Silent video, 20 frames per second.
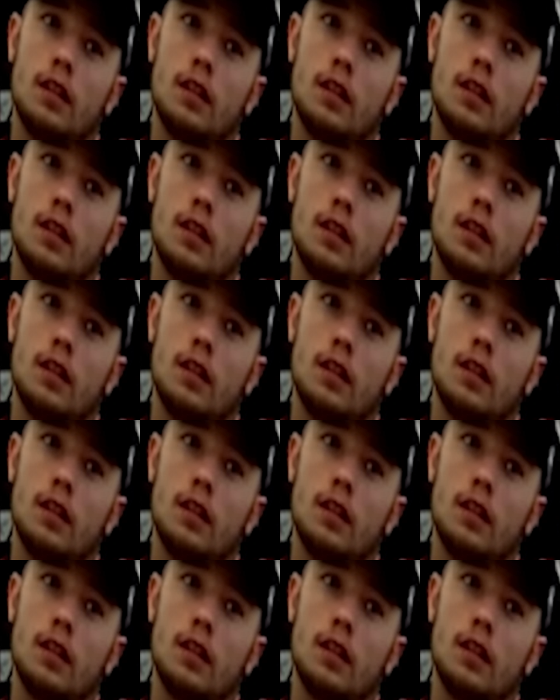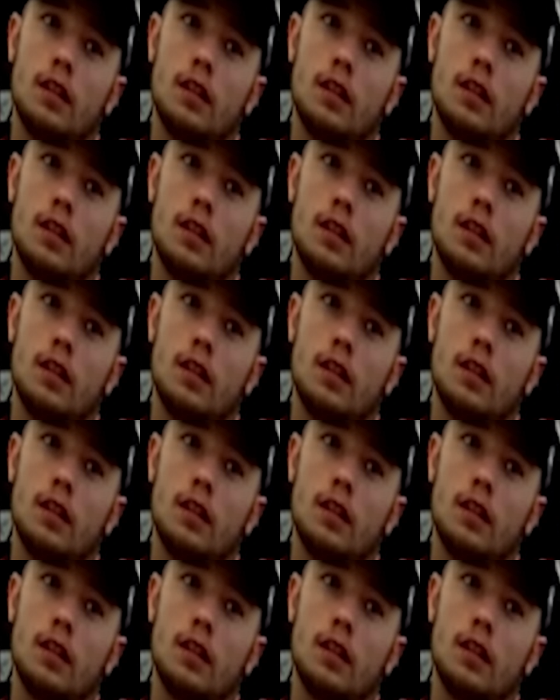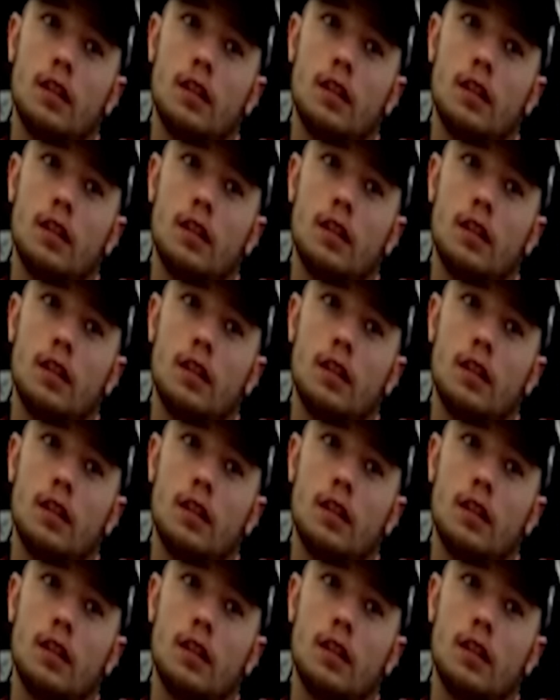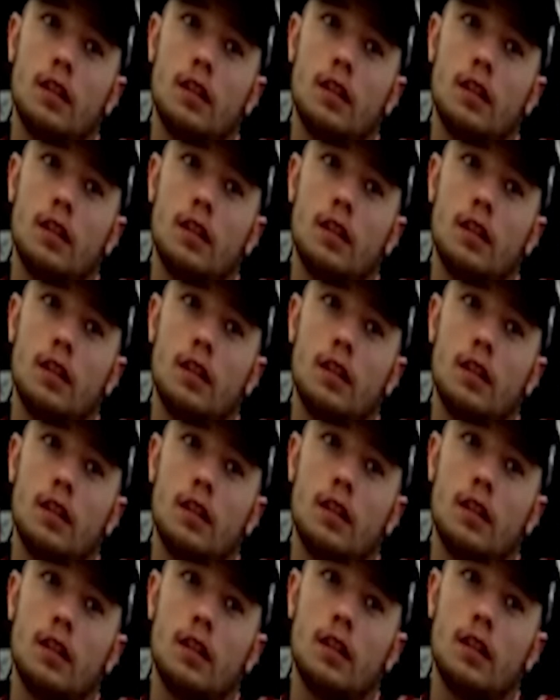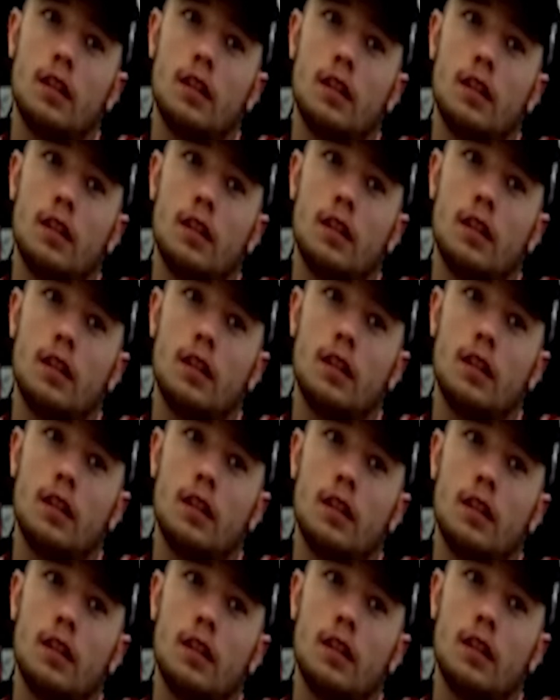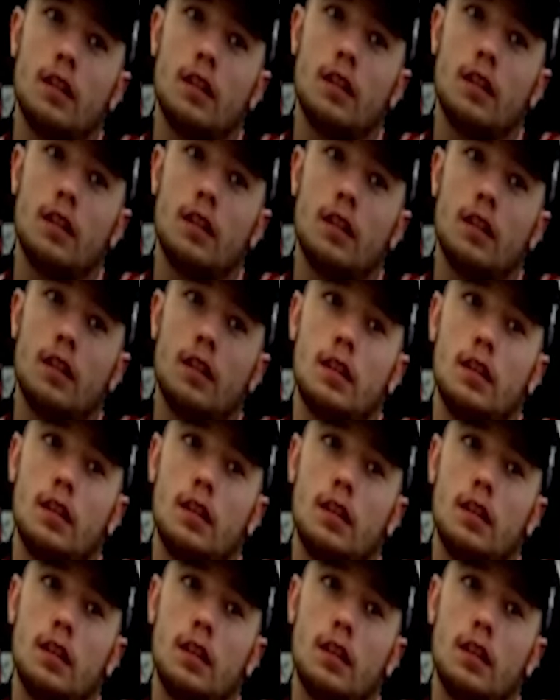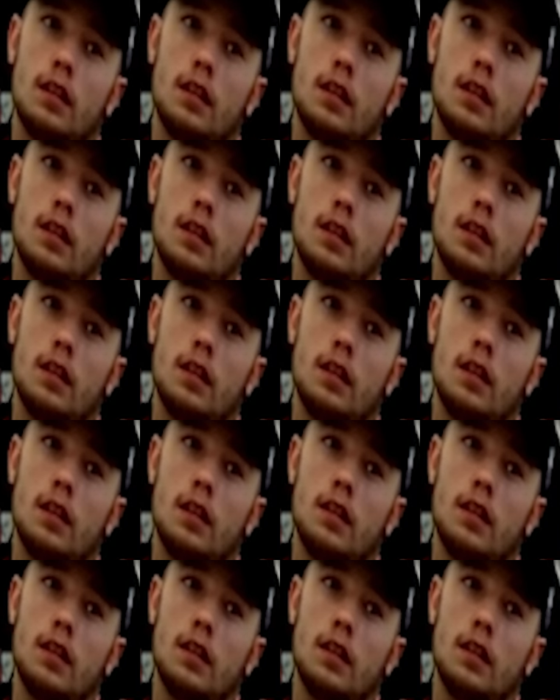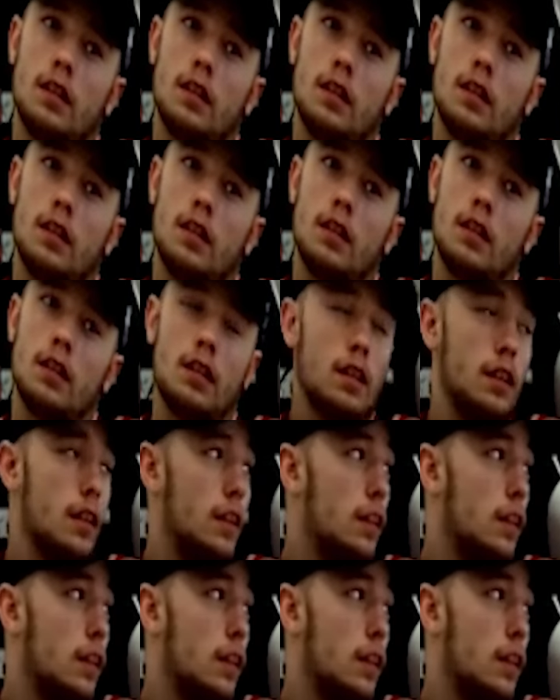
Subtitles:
[no speech]